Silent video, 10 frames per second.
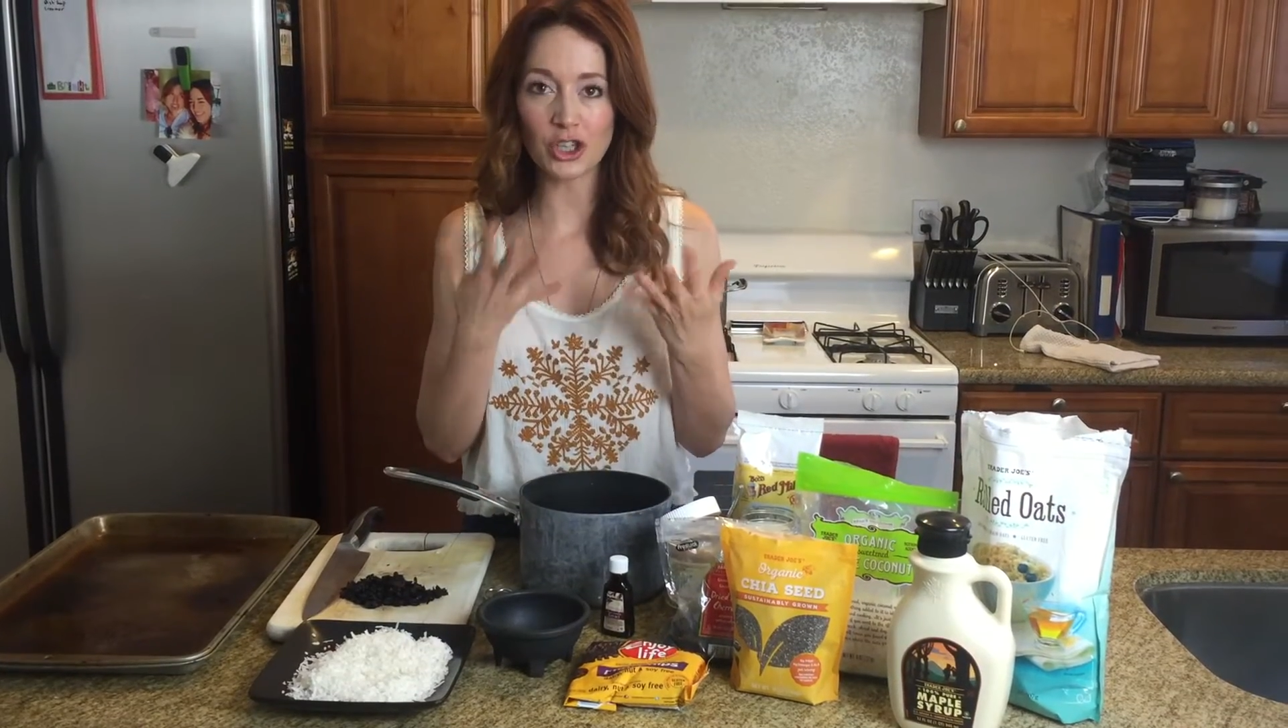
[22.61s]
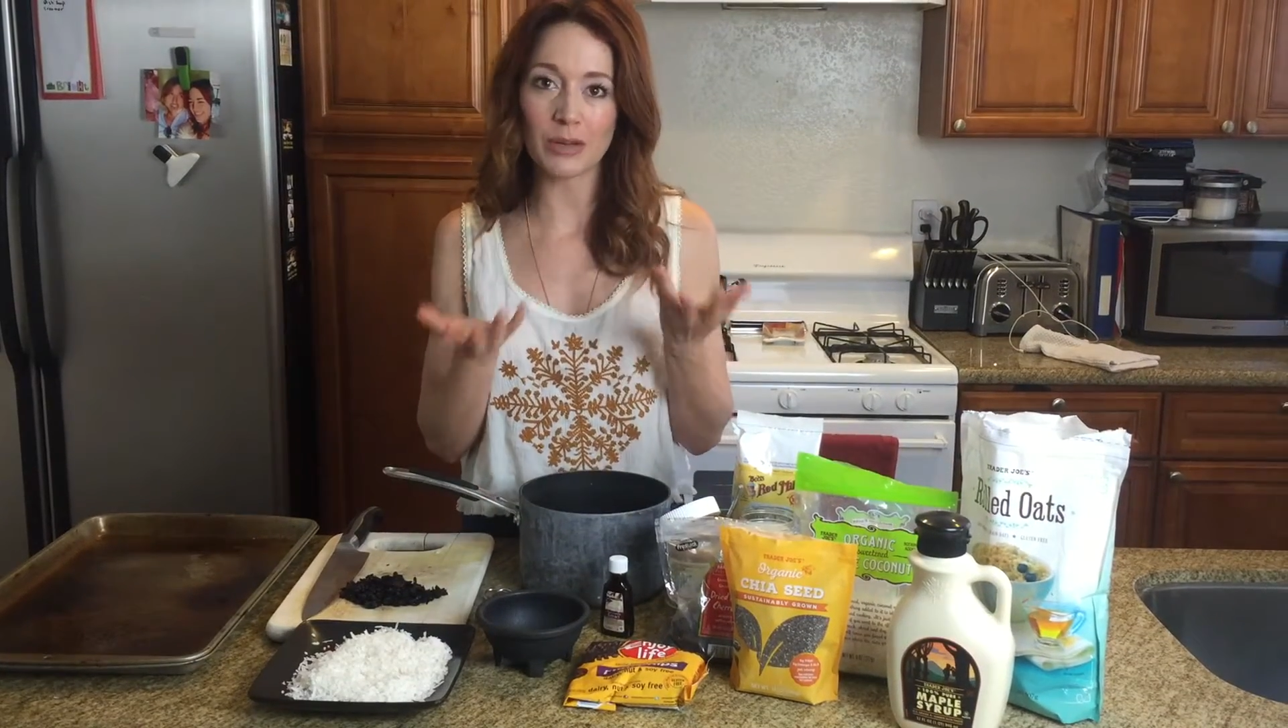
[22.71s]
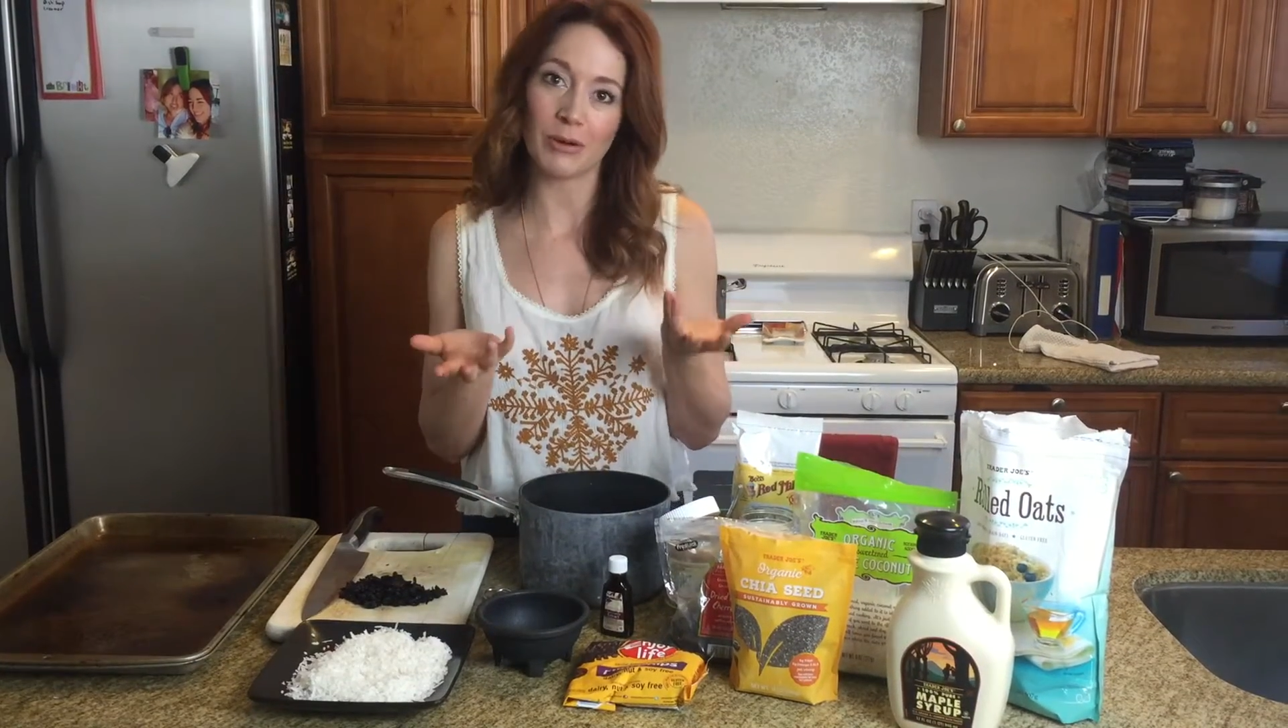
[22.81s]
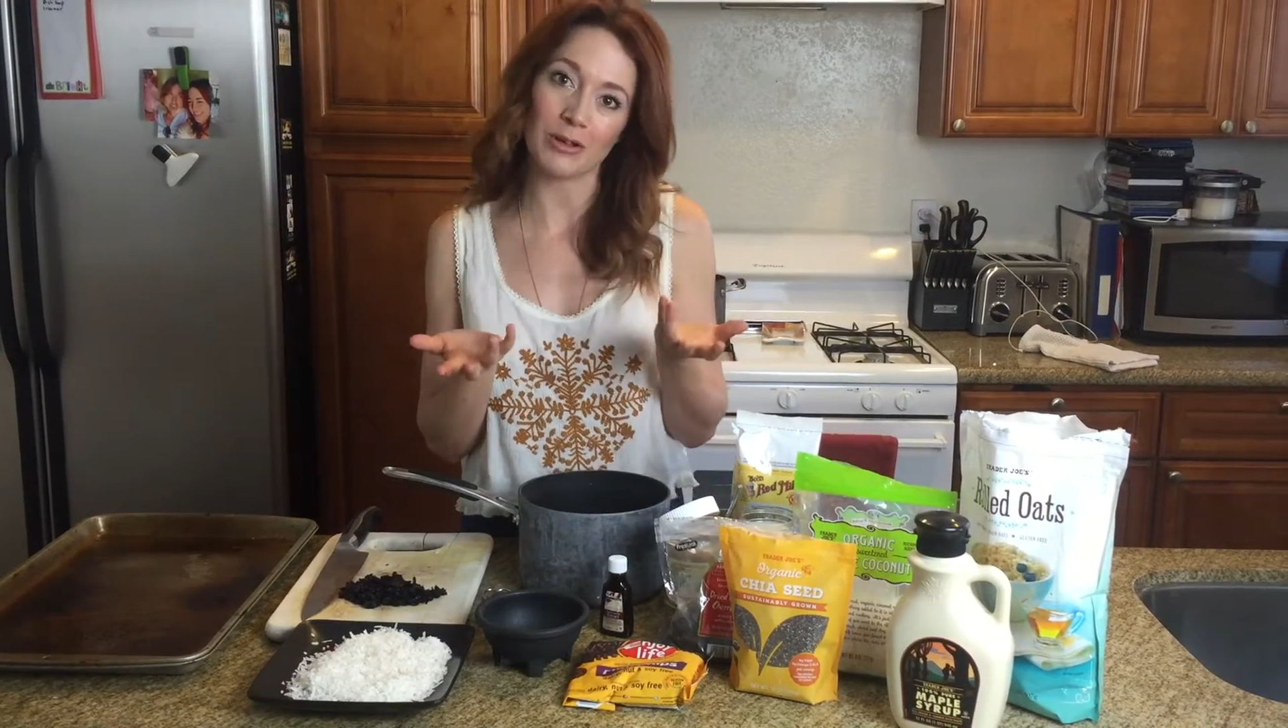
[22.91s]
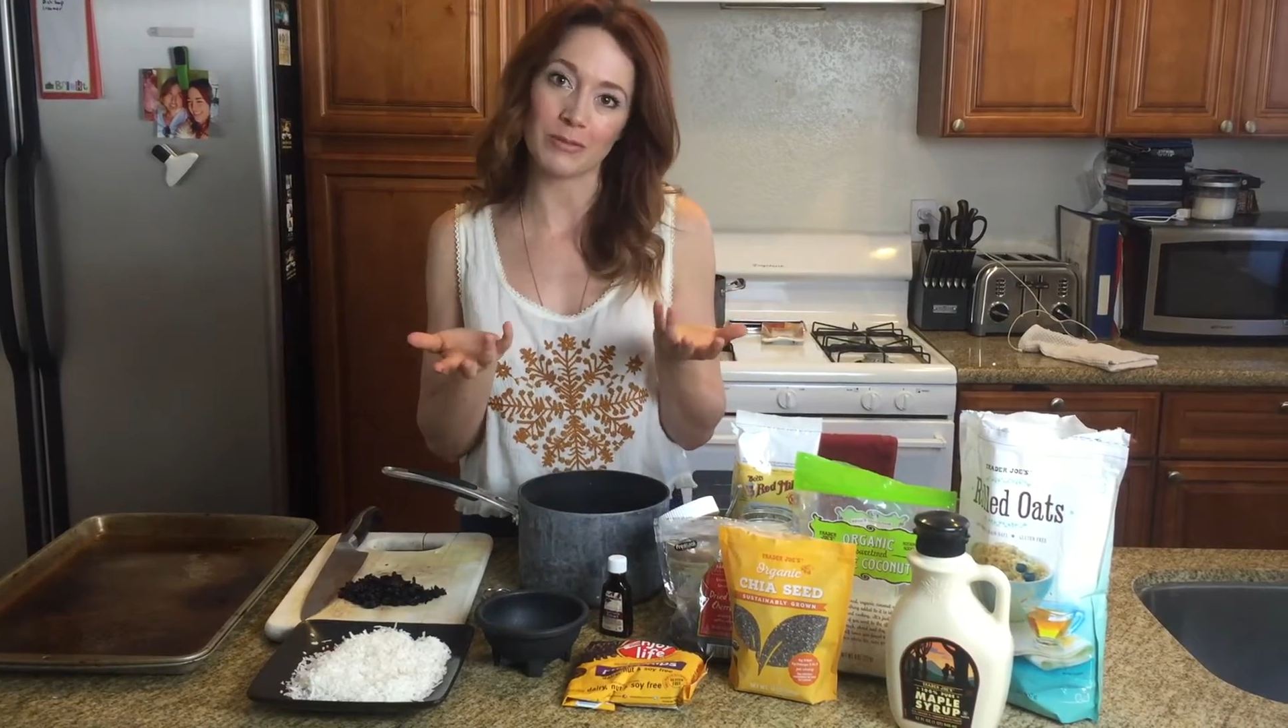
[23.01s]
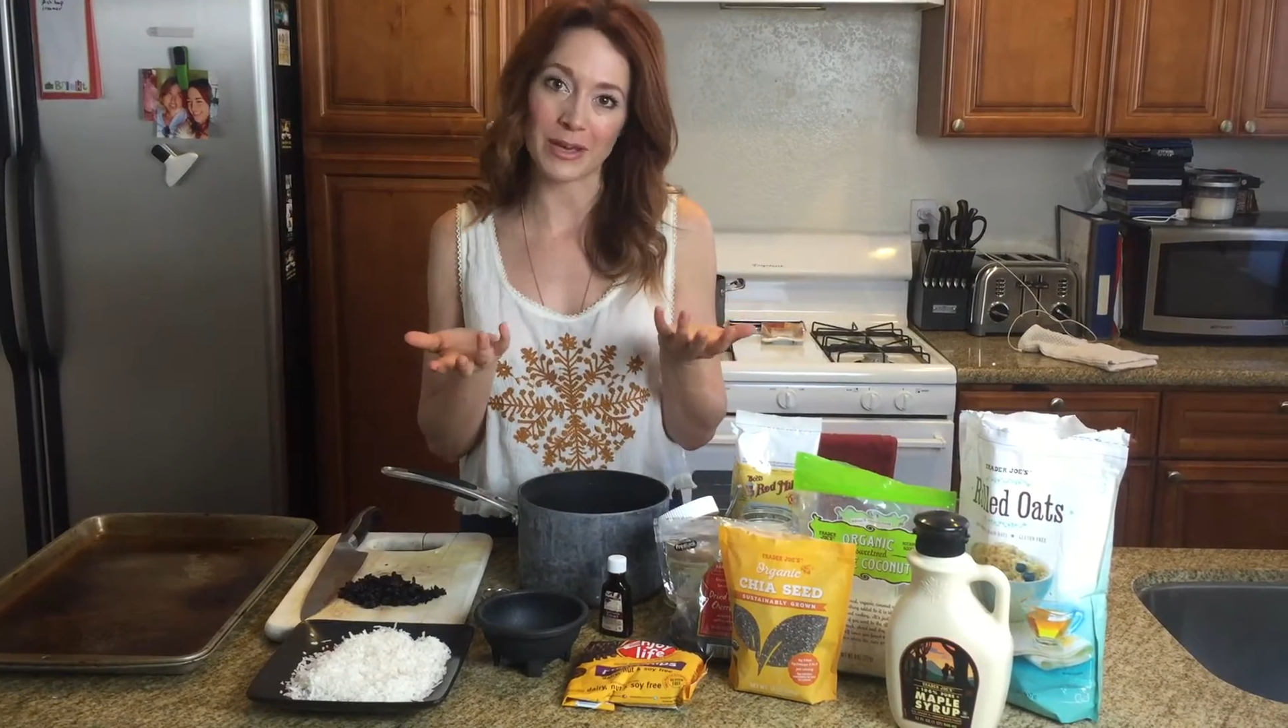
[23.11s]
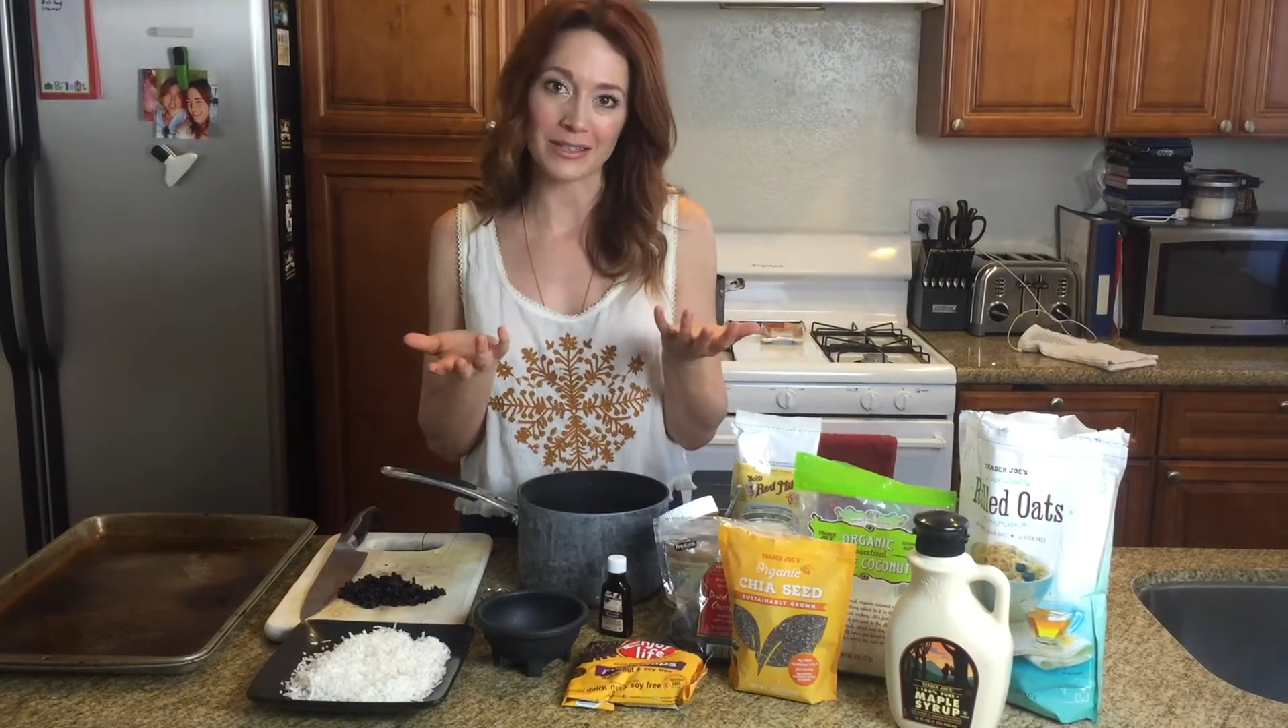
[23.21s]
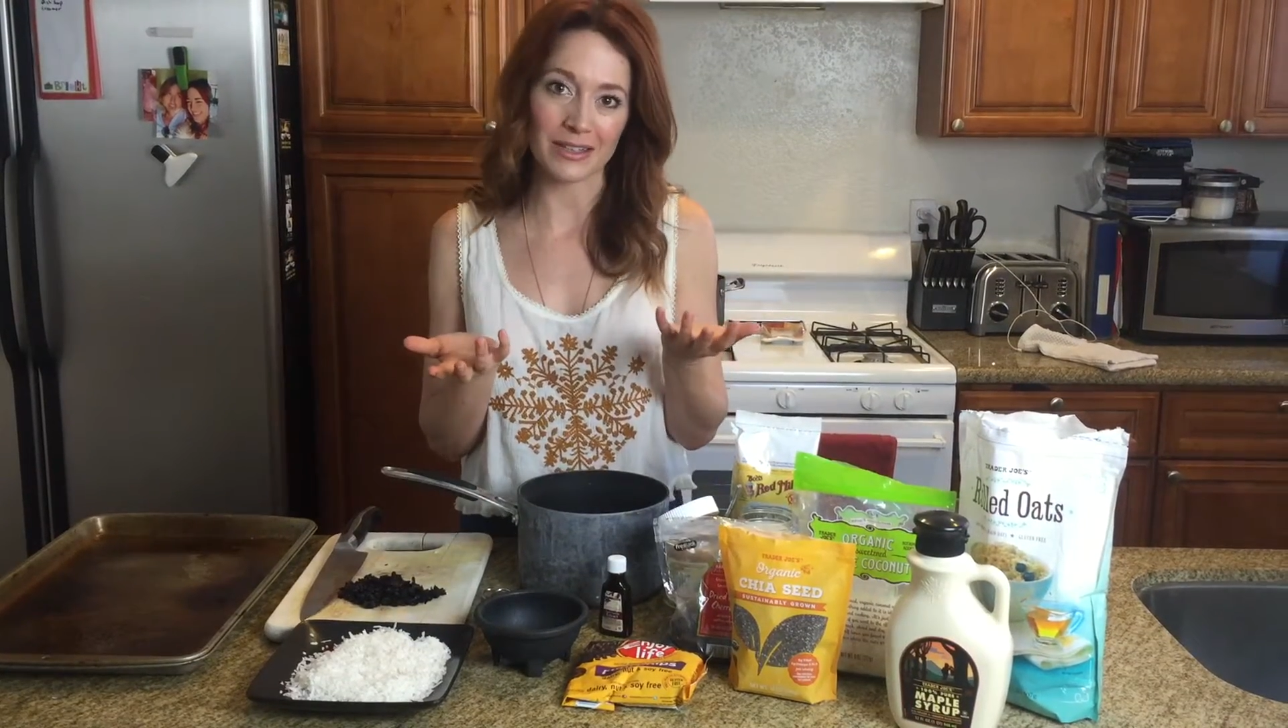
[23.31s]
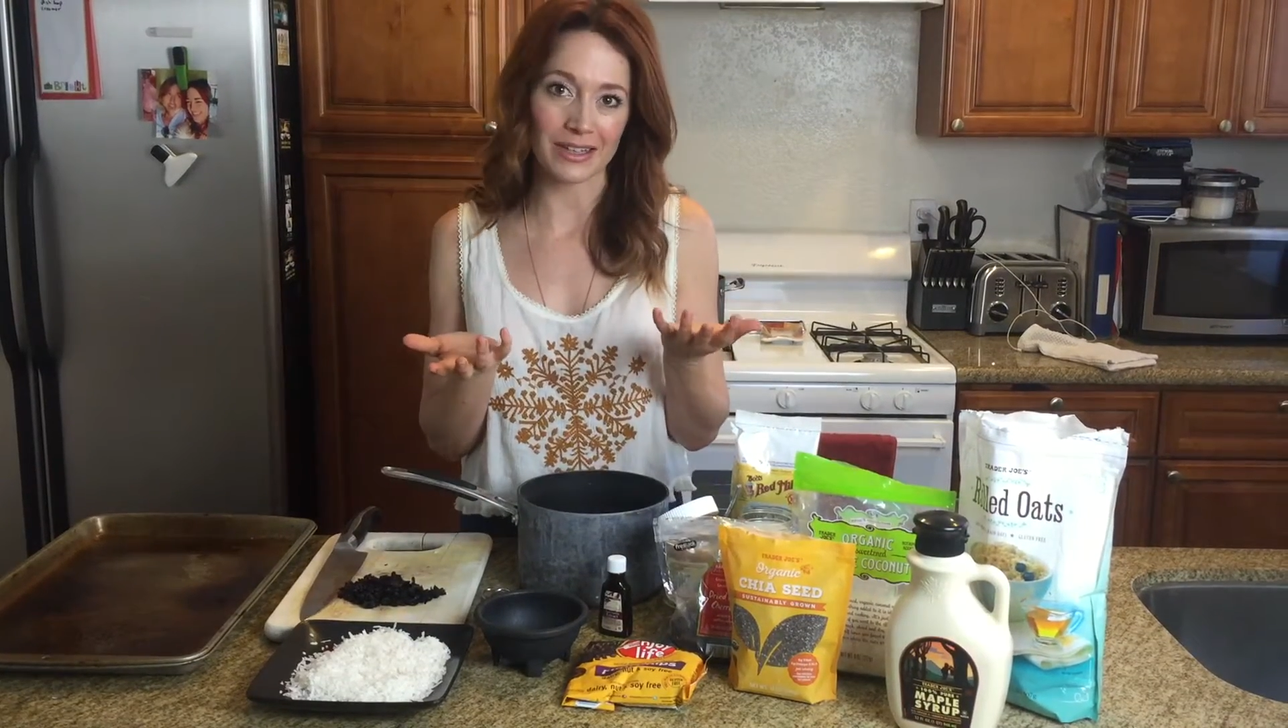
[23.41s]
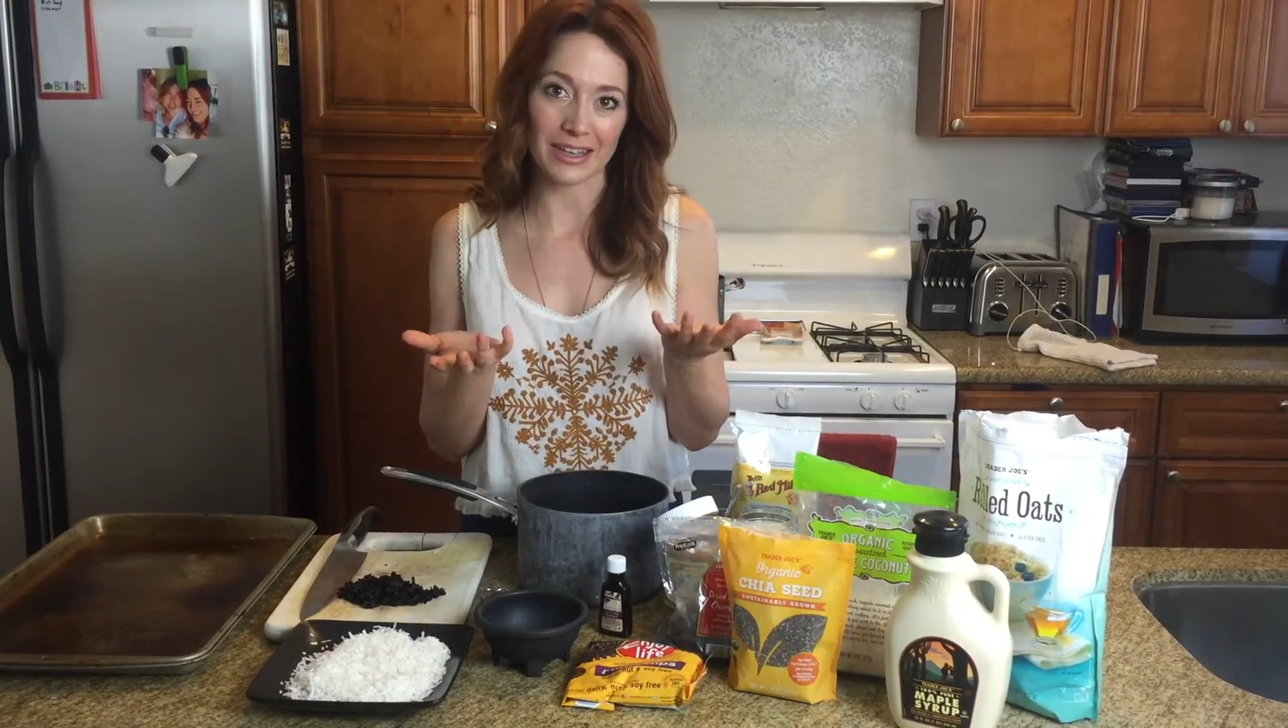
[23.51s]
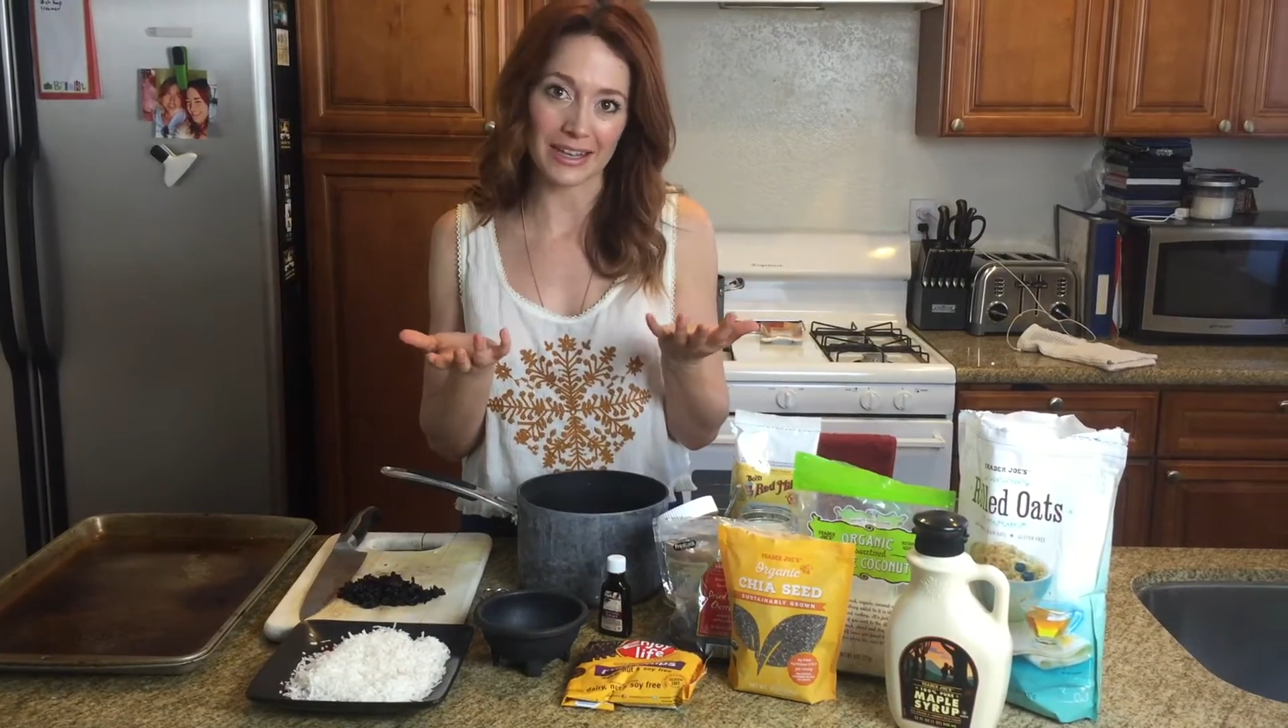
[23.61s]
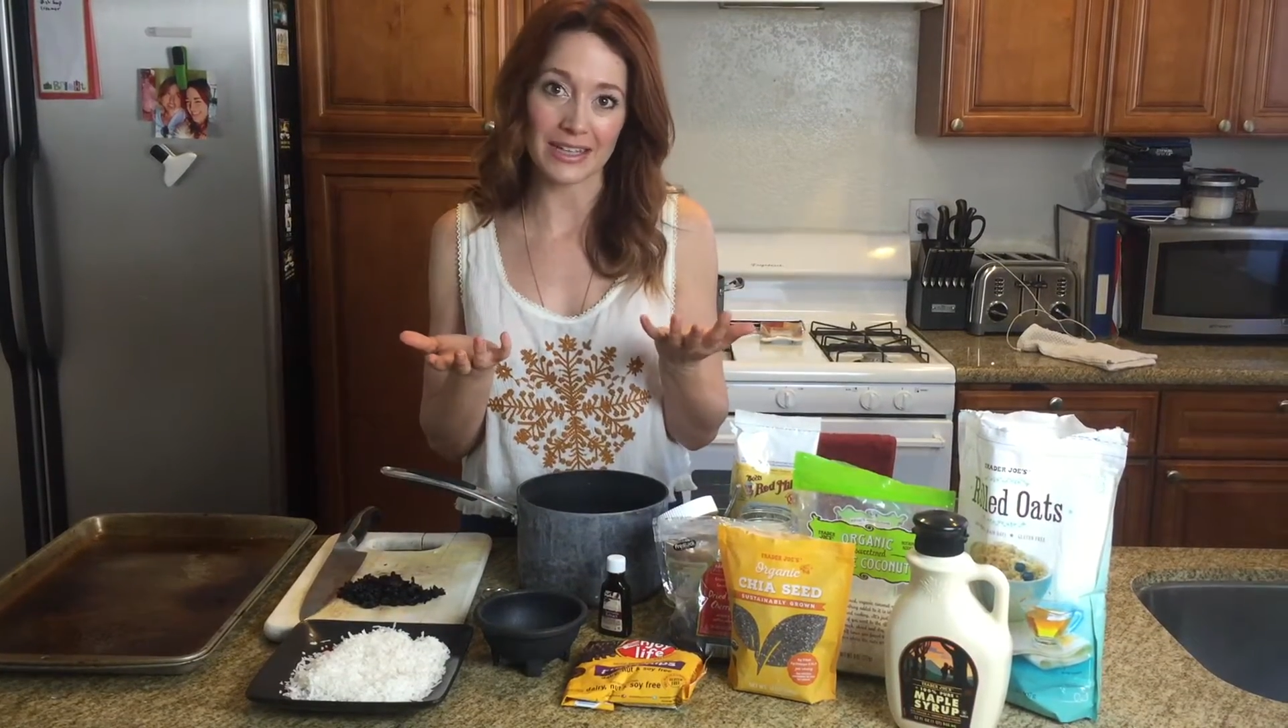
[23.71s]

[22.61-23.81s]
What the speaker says: cookie balls basically.